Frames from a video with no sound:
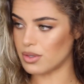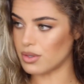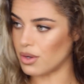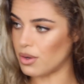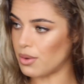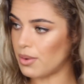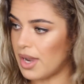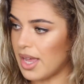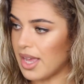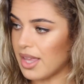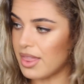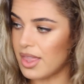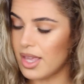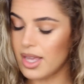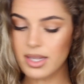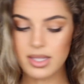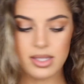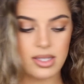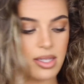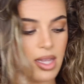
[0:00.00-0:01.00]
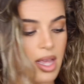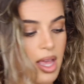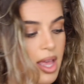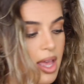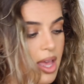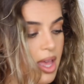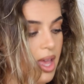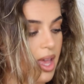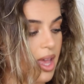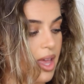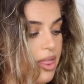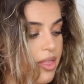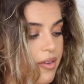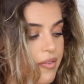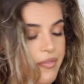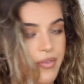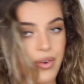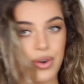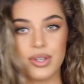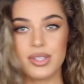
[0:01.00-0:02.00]
so like this and the
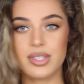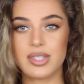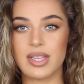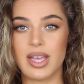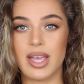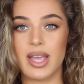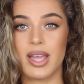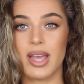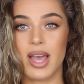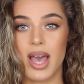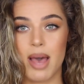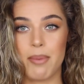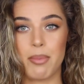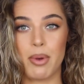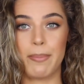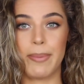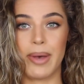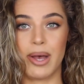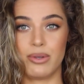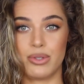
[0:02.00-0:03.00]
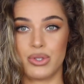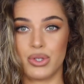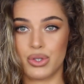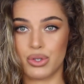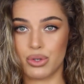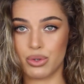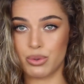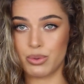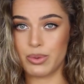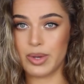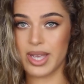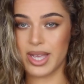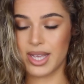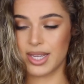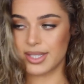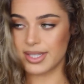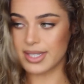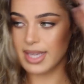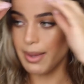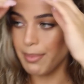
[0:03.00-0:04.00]
first thing I'm about to do
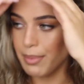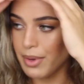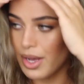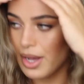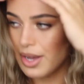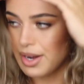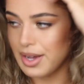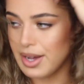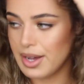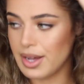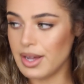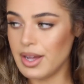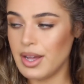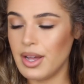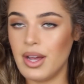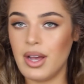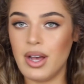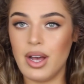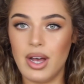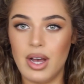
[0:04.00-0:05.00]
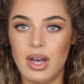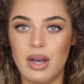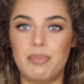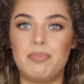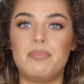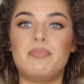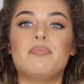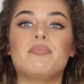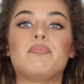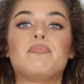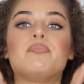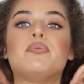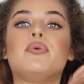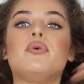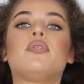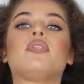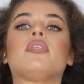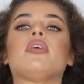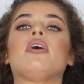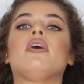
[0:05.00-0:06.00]
is I'm gonna uh,
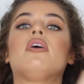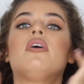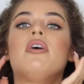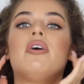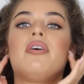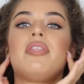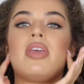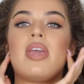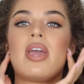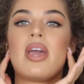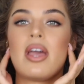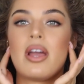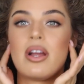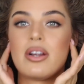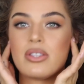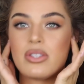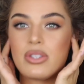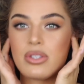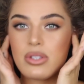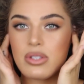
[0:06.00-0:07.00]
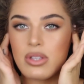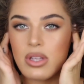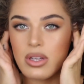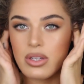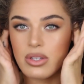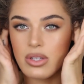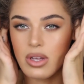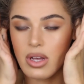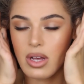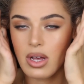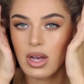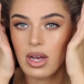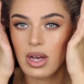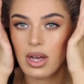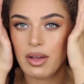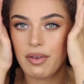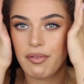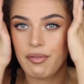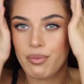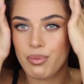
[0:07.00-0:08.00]
put all the hairs
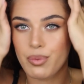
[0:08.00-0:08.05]
uh,